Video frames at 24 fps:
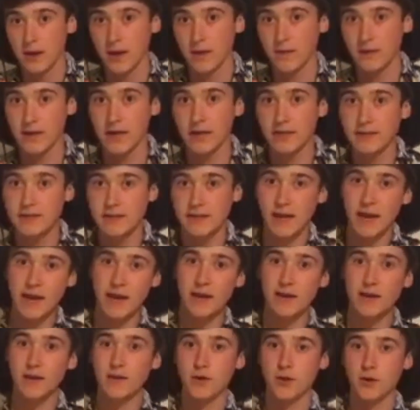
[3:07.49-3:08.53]
In the
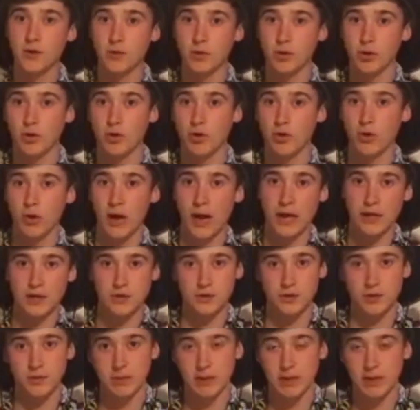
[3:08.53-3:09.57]
1880s is when coal
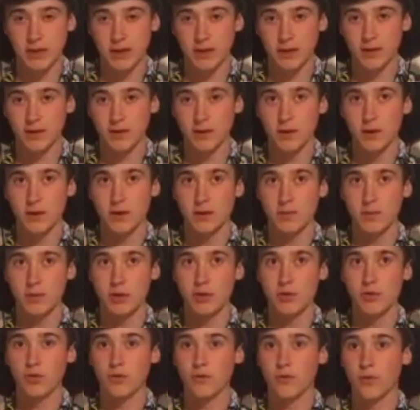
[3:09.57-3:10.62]
actually began to be
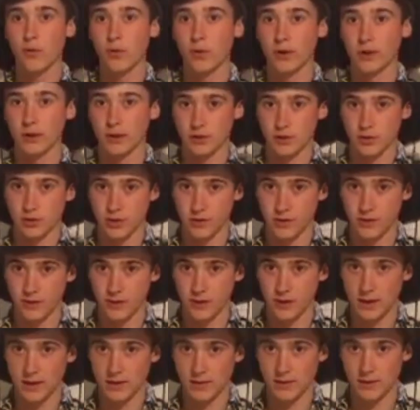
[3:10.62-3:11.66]
used for
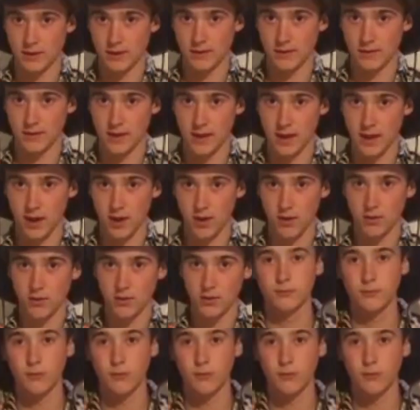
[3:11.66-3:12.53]
electricity, as it is now.